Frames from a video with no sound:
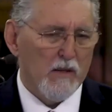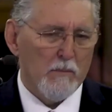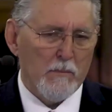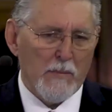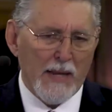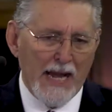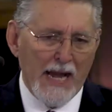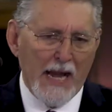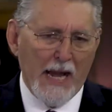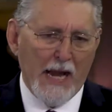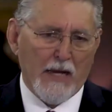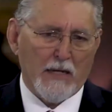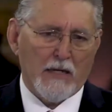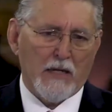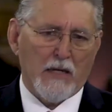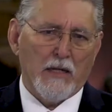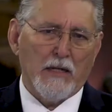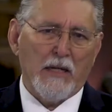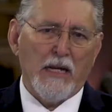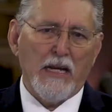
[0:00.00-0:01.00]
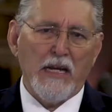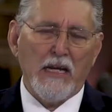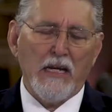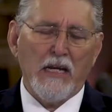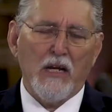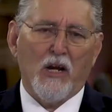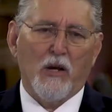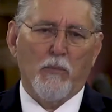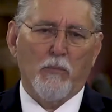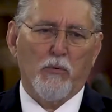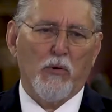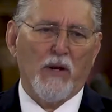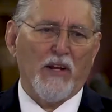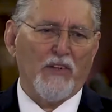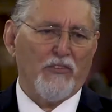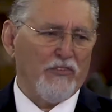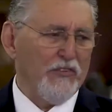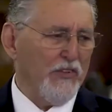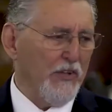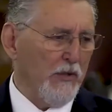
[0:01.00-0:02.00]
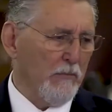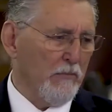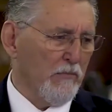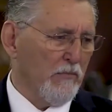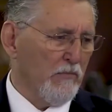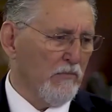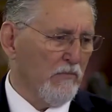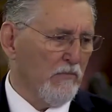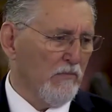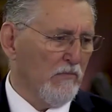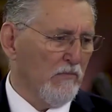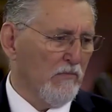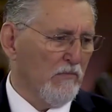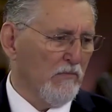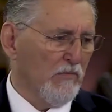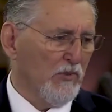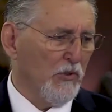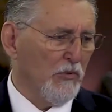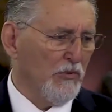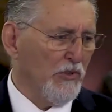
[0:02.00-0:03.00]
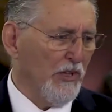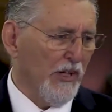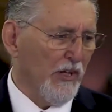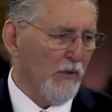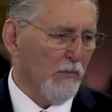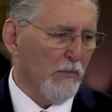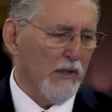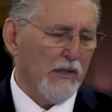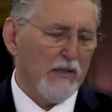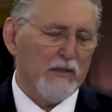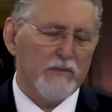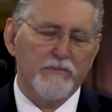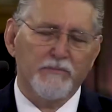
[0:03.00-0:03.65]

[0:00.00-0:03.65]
Man, and he oppressed them so terribly.